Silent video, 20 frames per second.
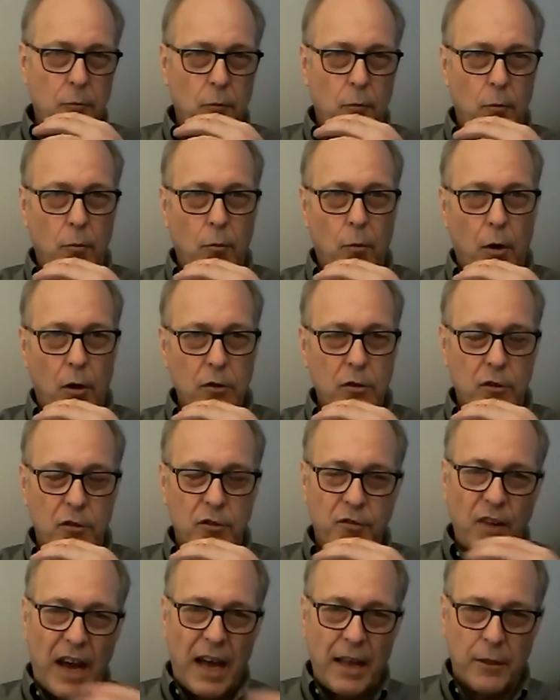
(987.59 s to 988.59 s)
Walter's
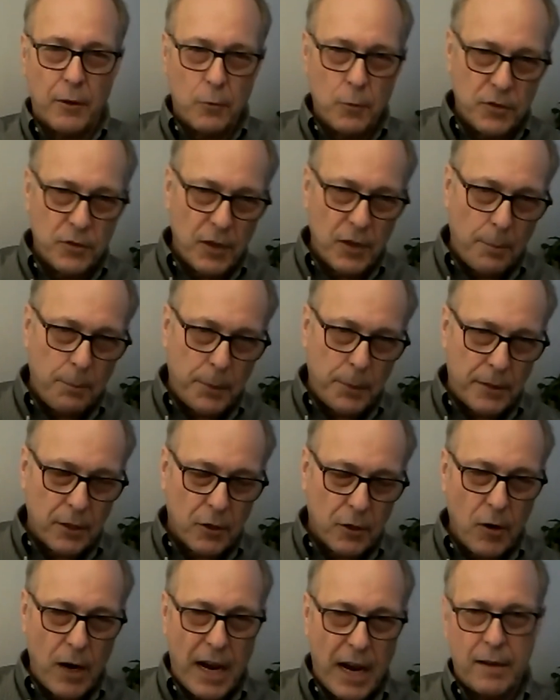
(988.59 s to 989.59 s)
father was up at the
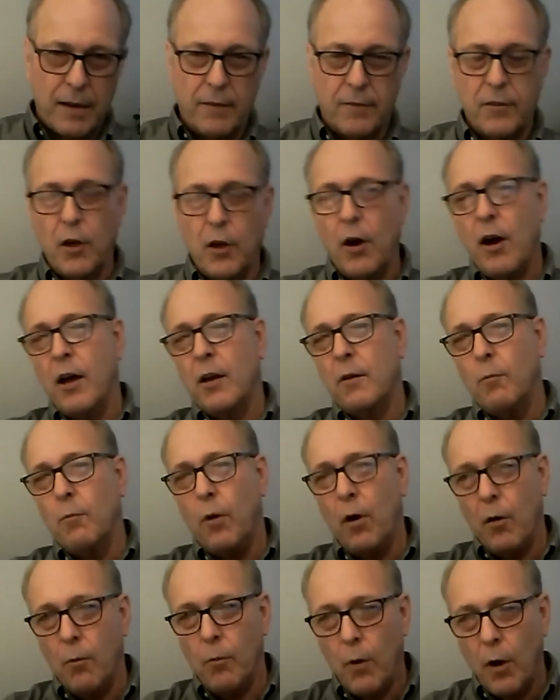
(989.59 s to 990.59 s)
crack of dawn.
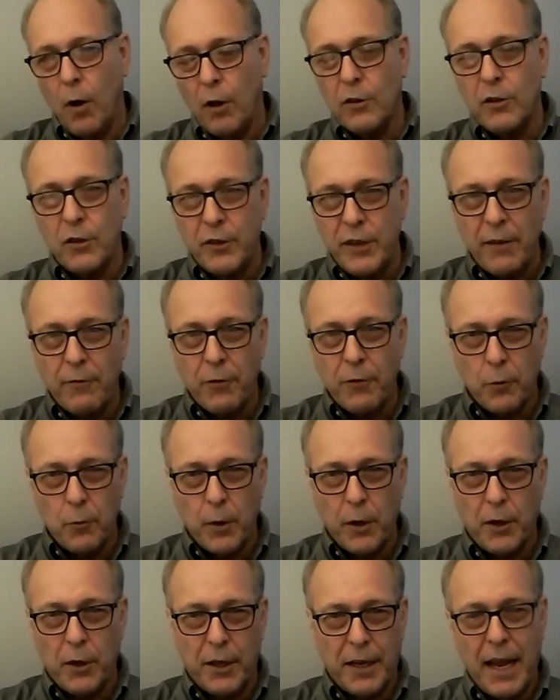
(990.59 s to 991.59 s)
Walter never
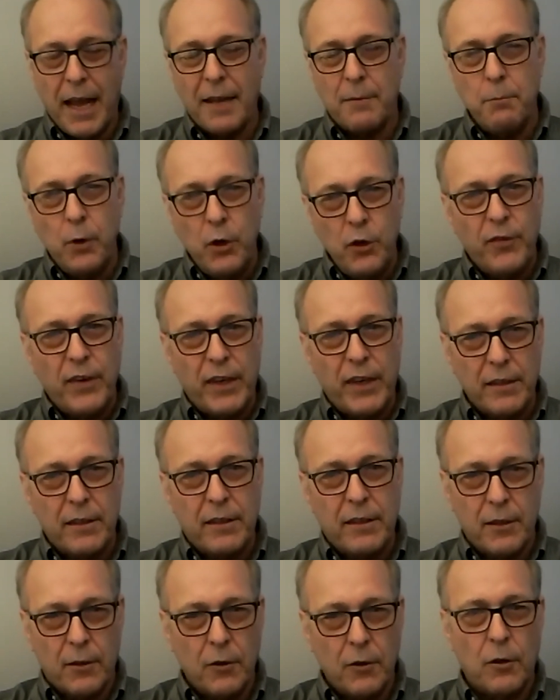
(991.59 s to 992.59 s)
really got moving
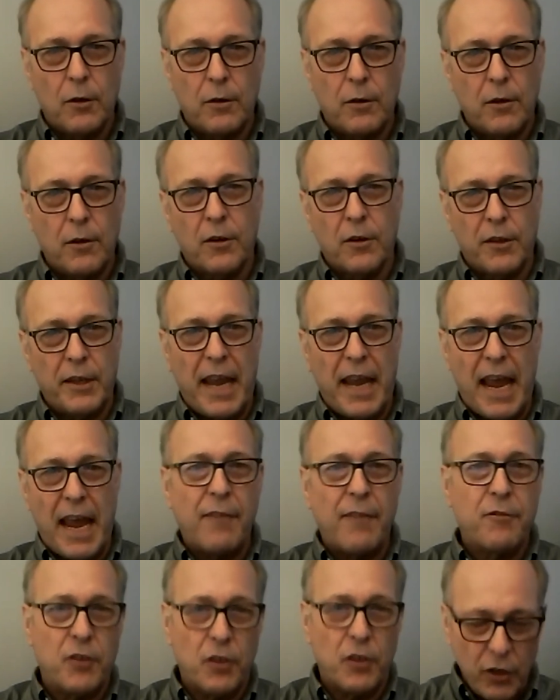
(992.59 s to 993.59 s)
until early
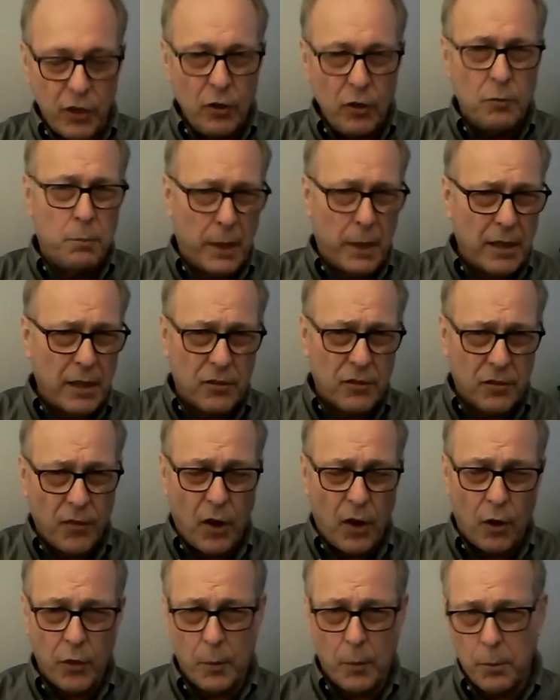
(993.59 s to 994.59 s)
afternoon because of
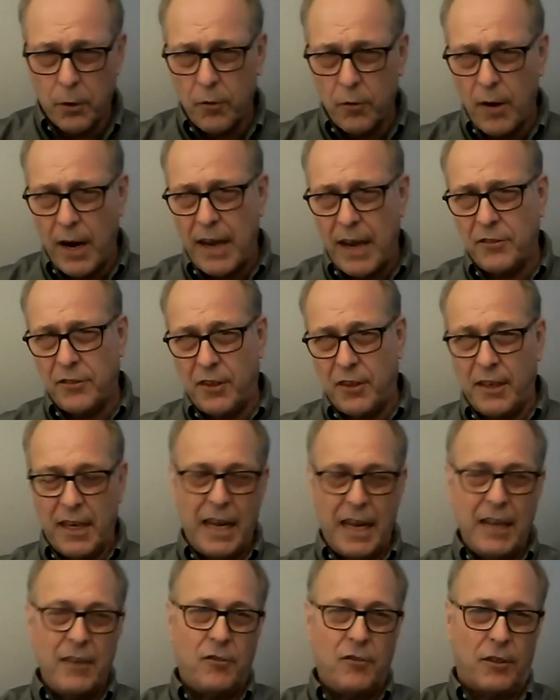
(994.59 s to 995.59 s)
all the
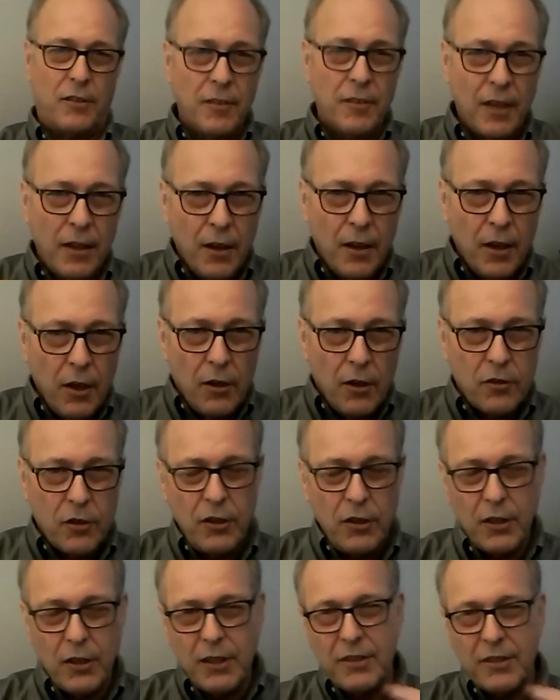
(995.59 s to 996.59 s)
procrastination. So
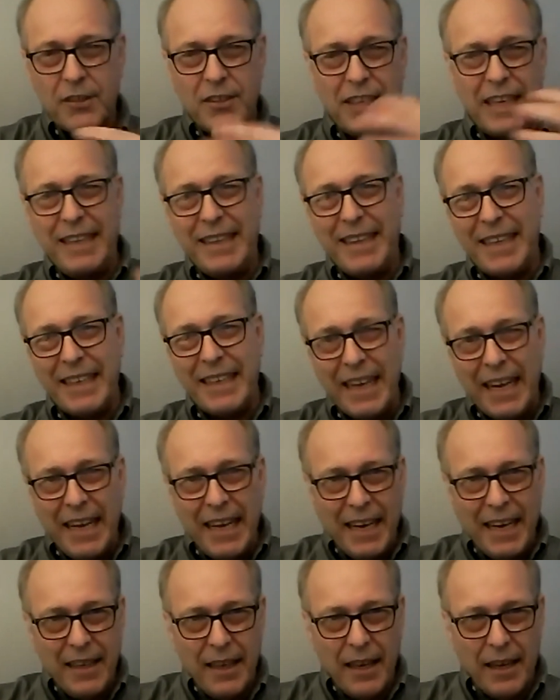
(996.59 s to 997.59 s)
you can see that
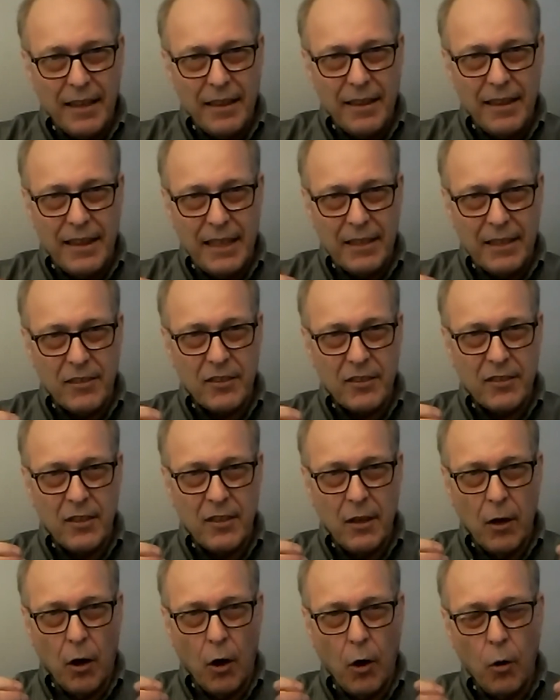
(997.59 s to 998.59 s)
this
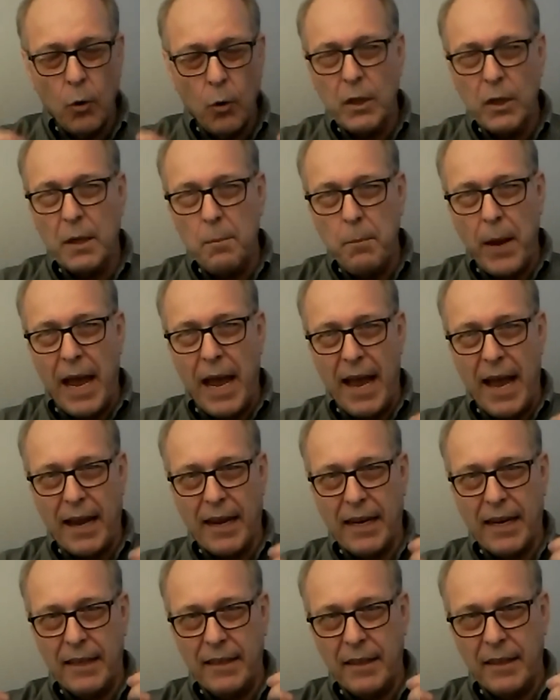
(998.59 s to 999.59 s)
holding
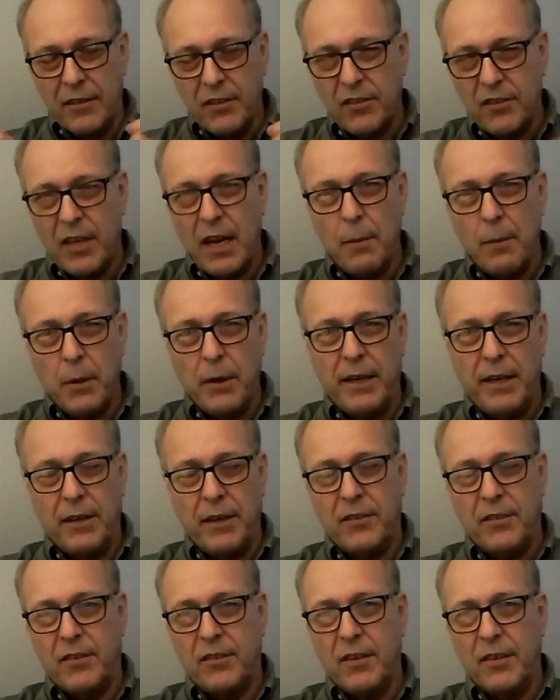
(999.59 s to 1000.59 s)
back and the
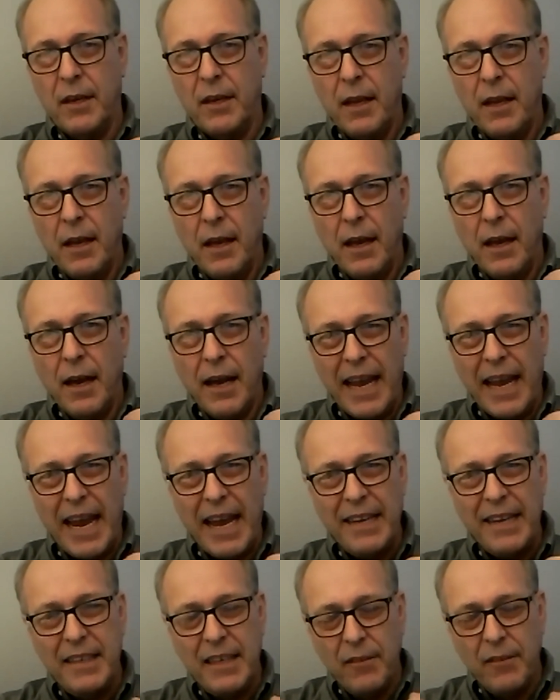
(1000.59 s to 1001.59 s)
stubbornness
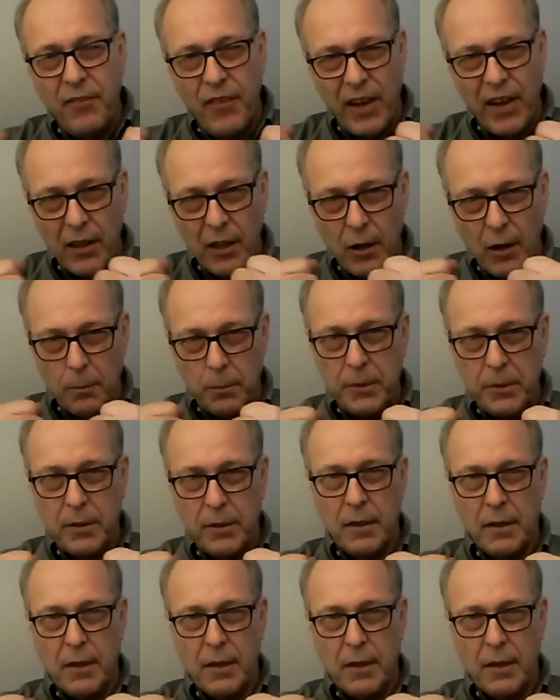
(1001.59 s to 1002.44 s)
had developed